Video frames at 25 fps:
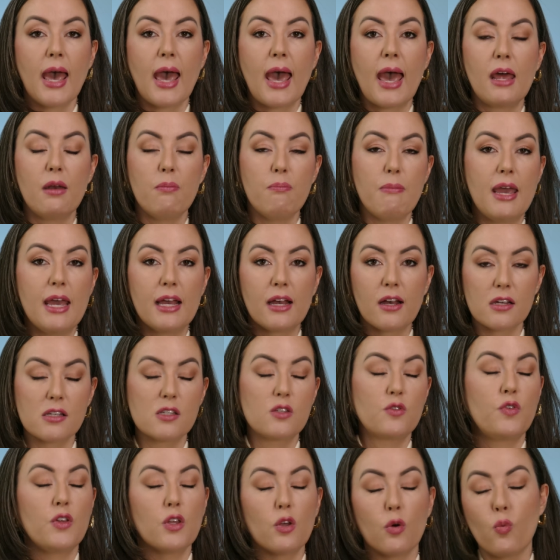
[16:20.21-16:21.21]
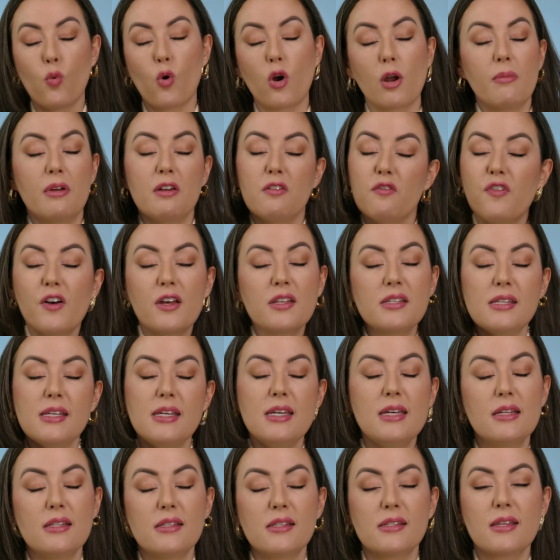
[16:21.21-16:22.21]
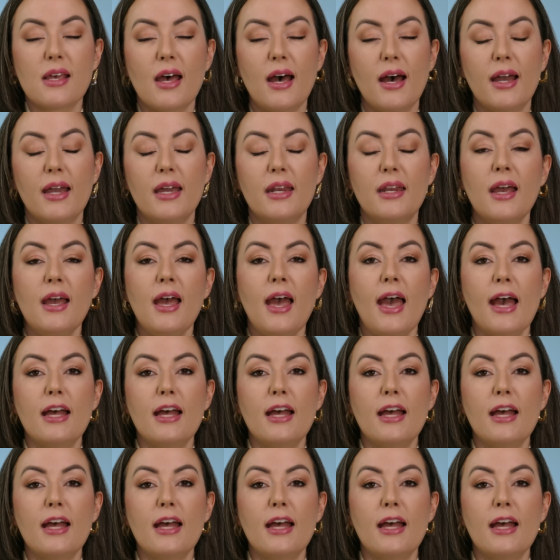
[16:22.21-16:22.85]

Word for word: and make us feel warm and fuzzy inside.